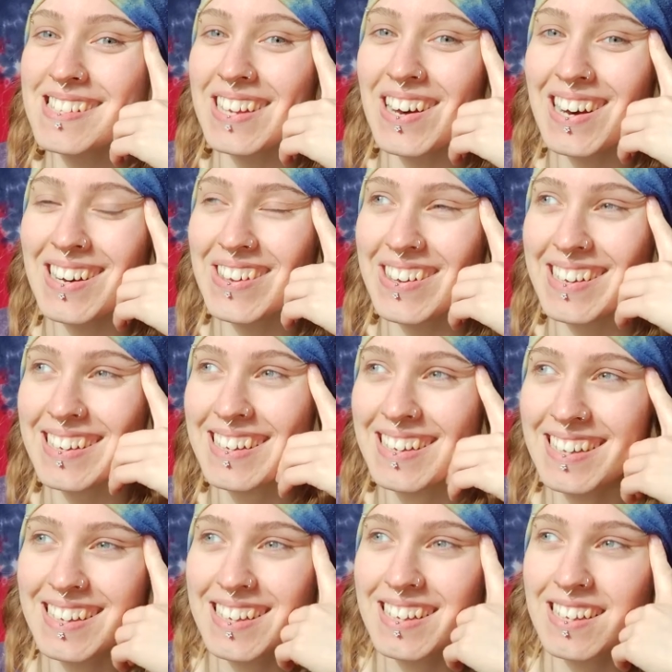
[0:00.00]
tongue.
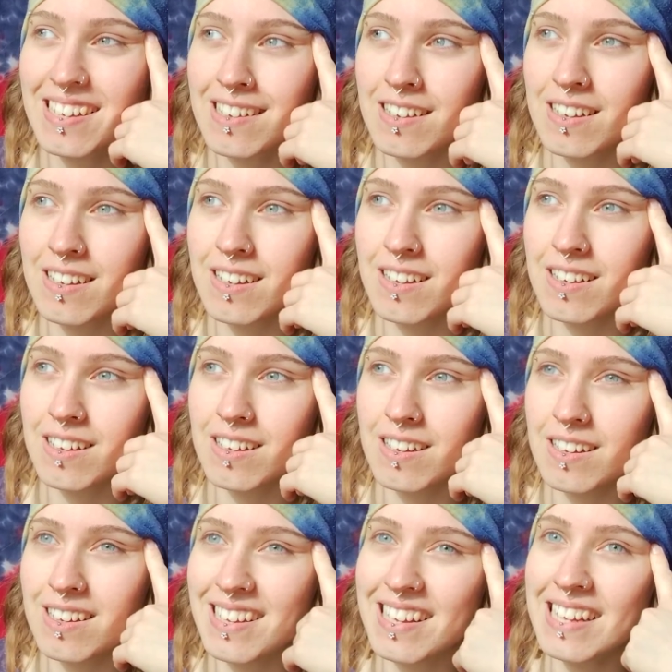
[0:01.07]

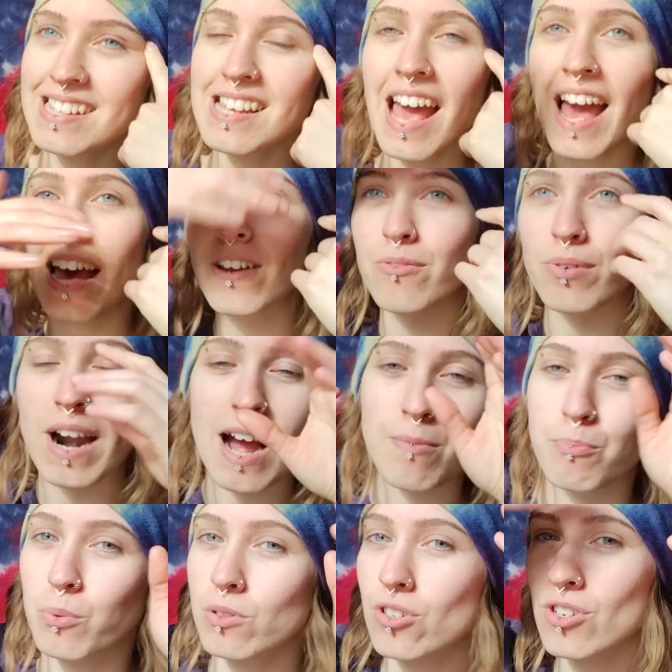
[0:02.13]
It's a head
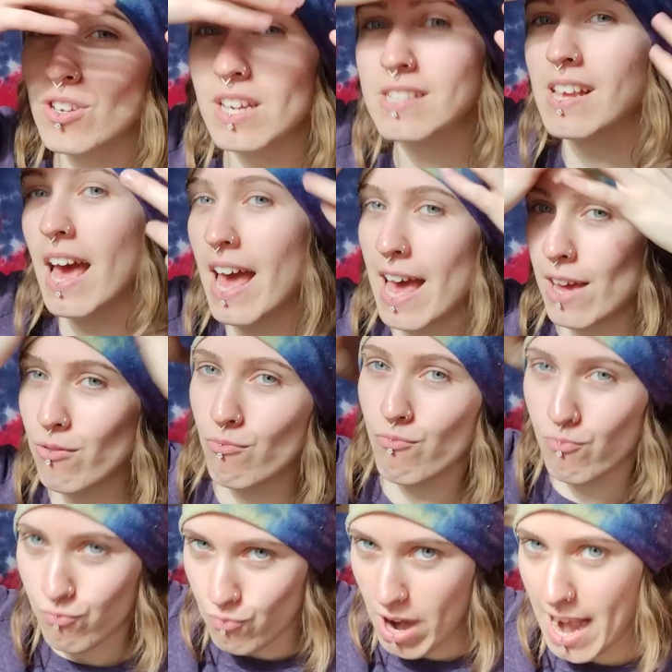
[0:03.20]
wrap. It's a head
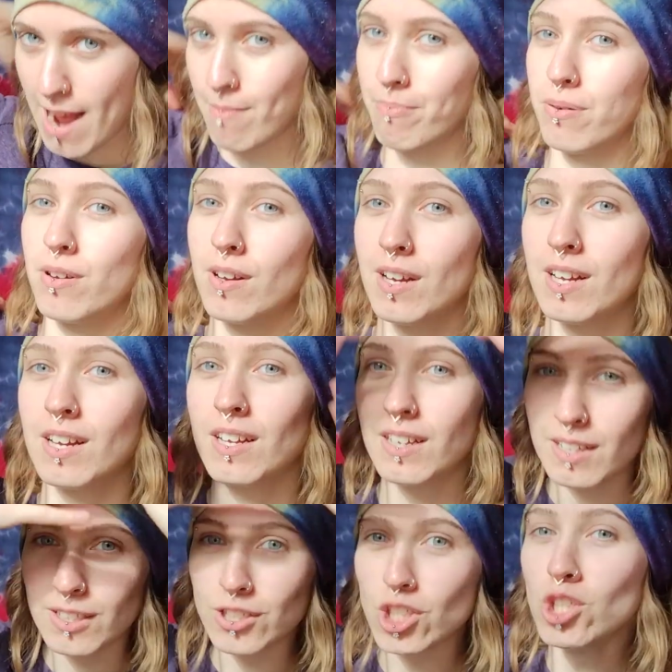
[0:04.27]
wrap.
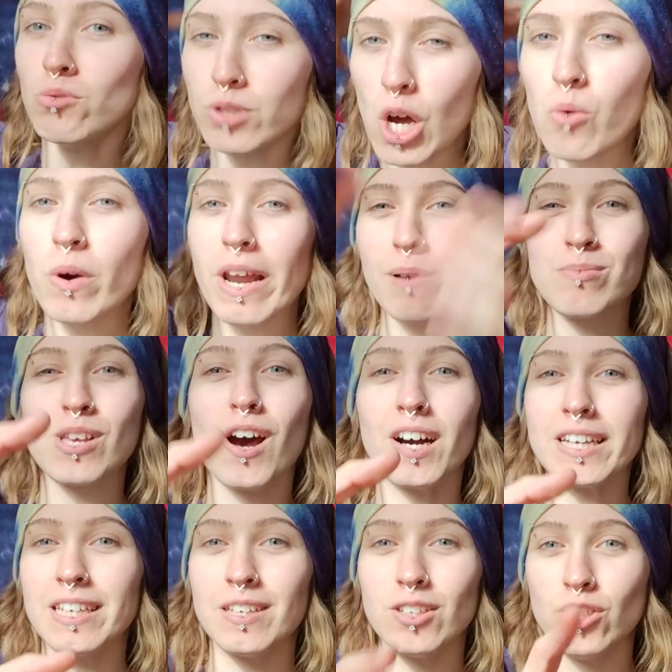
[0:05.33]
You know what I'm
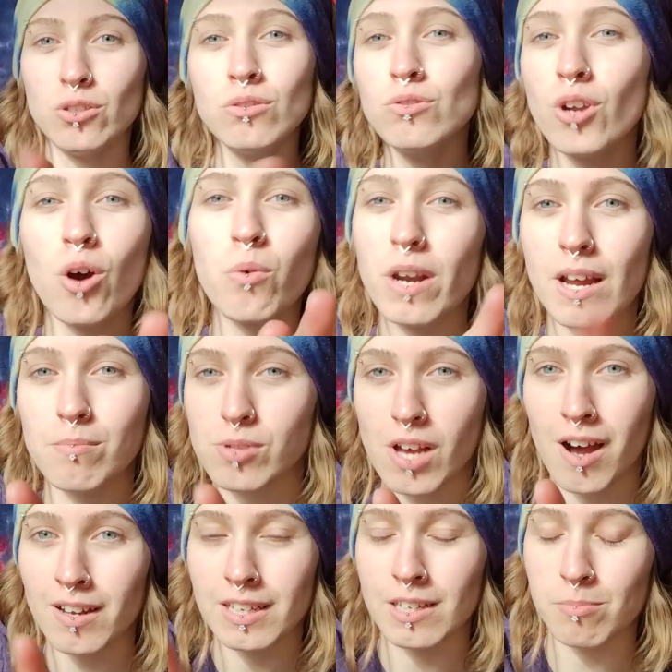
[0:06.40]

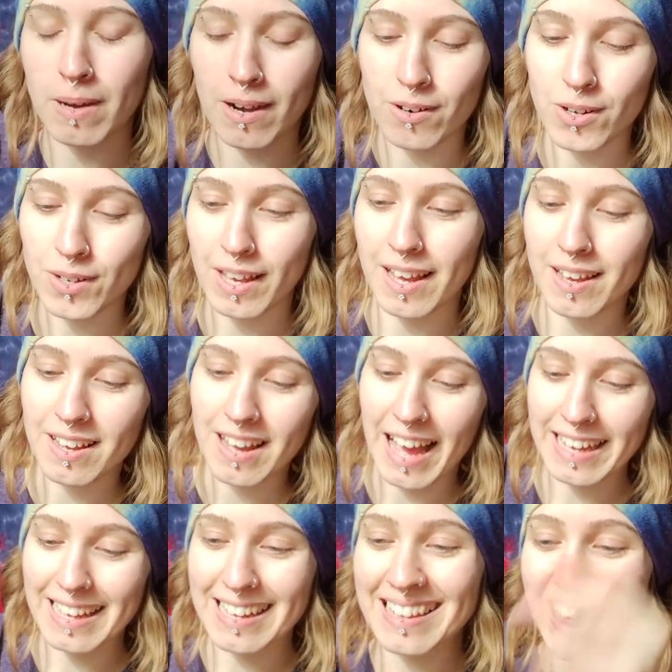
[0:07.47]
talking about, okay?
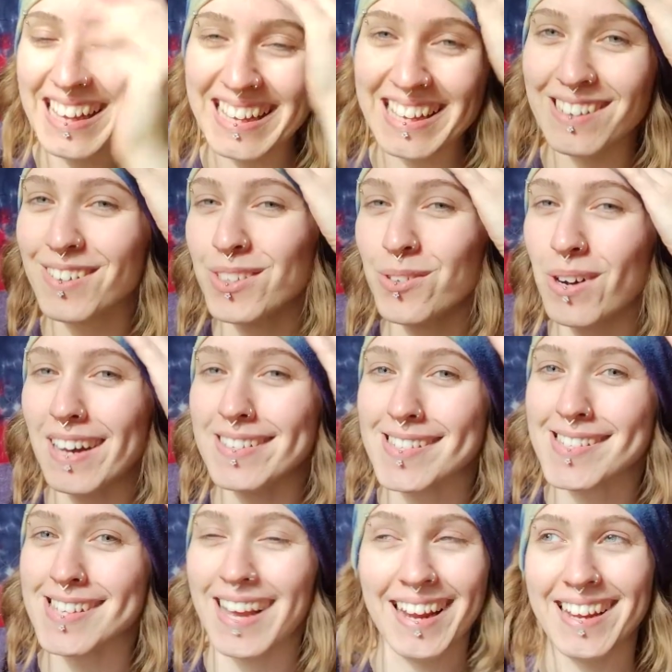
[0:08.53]
I can, like, hear you
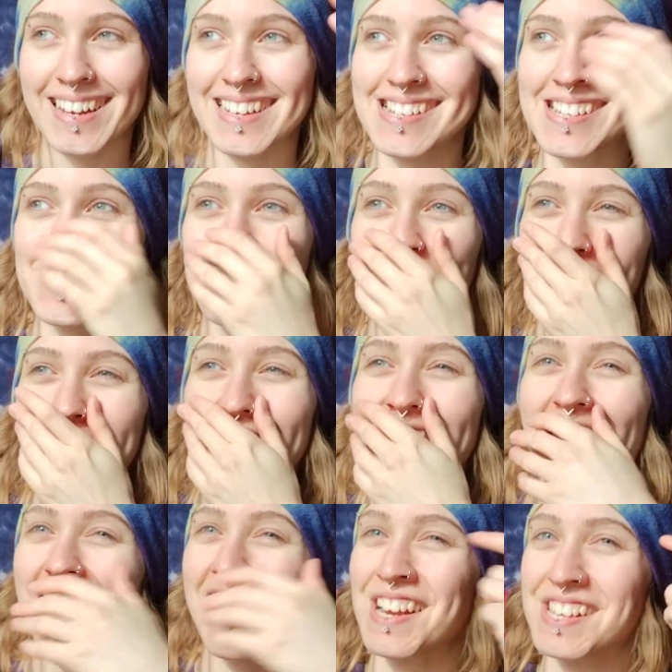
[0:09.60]
guys saying it, too.
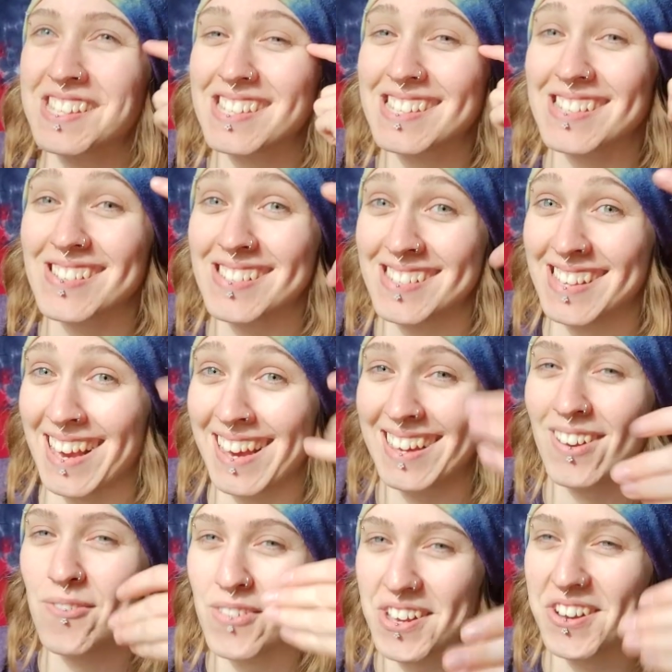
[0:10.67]
I still
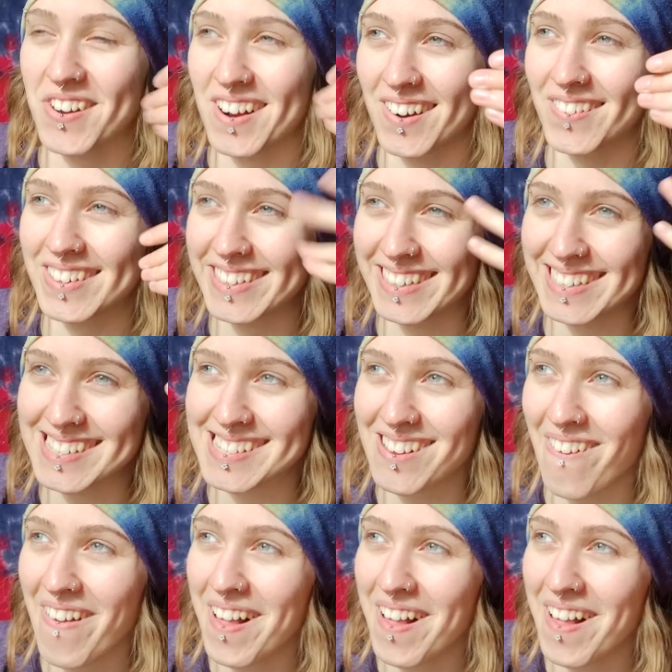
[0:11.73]
can't figure out what it is.